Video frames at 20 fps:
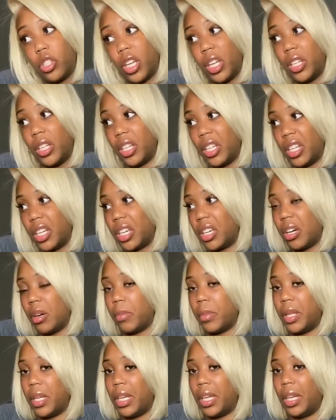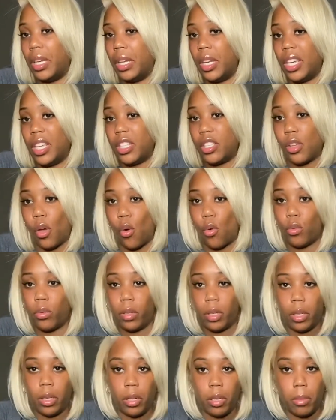and then it come in its own
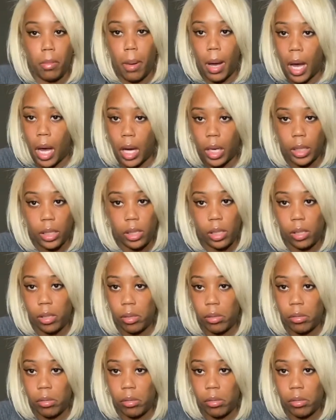little box